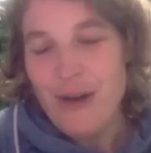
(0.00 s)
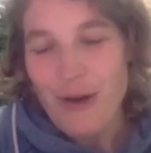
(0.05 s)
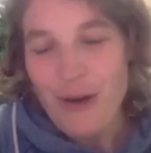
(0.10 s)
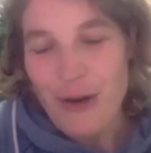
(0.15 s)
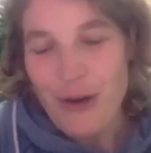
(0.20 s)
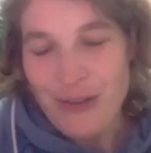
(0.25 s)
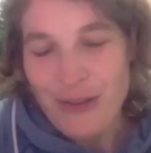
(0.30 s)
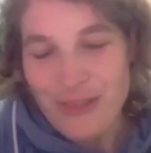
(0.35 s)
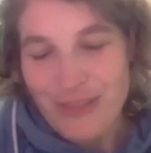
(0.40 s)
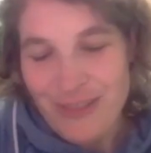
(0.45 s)

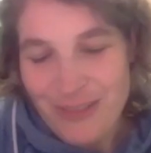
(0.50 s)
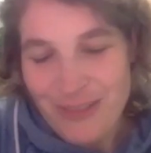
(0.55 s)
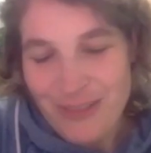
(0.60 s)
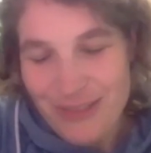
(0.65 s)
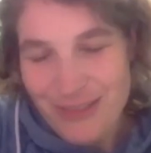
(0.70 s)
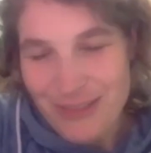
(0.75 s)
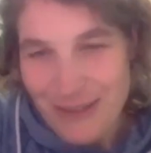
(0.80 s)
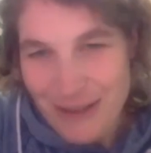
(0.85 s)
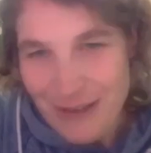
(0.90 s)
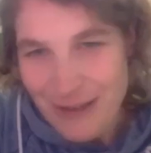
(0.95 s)
on
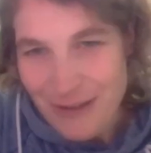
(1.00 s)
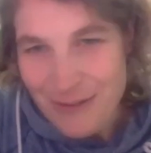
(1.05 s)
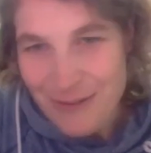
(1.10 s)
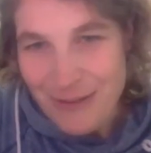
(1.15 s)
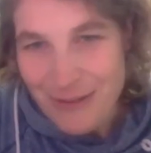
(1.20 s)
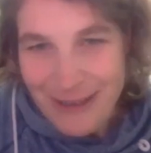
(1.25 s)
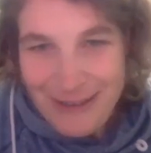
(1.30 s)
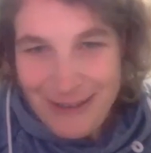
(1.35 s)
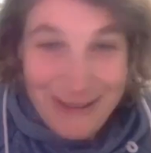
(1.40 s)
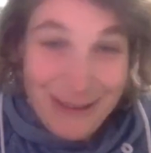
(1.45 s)
the,
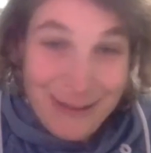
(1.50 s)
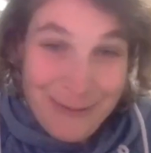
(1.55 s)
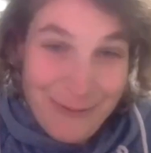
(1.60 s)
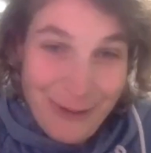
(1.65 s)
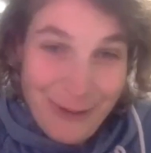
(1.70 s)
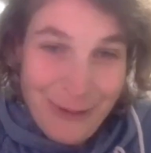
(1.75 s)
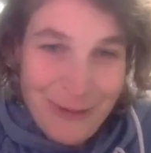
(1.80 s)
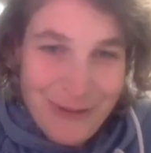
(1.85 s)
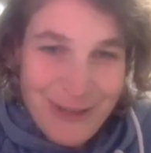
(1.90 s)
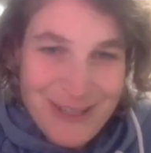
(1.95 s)
I think,
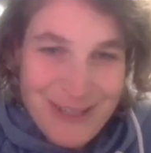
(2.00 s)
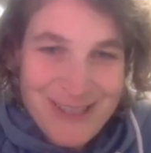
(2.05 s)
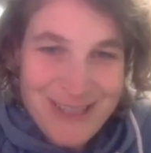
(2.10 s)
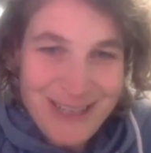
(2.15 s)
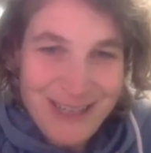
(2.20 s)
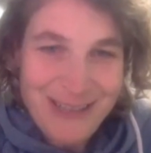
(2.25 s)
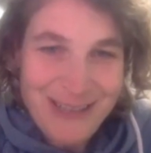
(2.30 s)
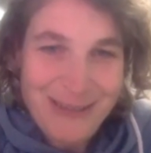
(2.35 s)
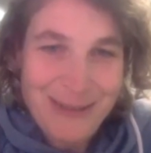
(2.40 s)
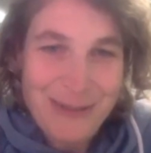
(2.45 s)
very
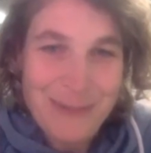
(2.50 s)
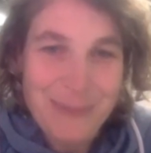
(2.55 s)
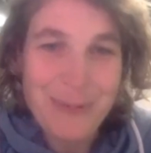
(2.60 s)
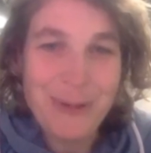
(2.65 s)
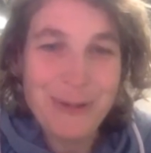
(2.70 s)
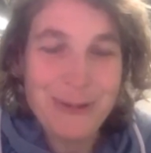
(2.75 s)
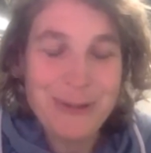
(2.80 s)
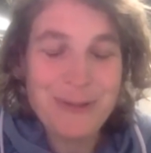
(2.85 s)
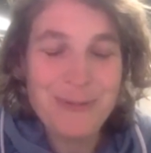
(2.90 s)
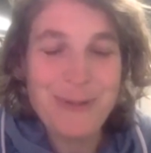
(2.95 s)
fascinating and
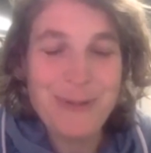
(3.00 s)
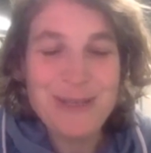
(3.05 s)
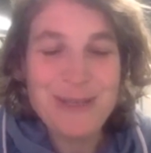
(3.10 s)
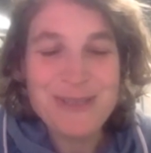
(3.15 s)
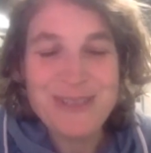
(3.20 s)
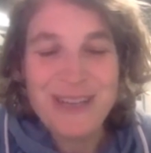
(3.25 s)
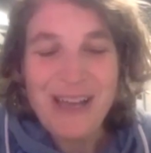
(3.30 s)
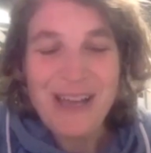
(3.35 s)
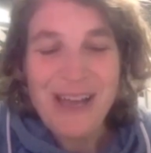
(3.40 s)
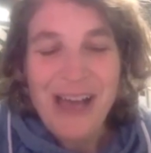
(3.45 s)
important
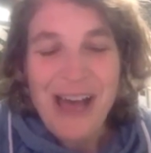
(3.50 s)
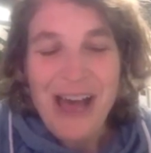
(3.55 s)
question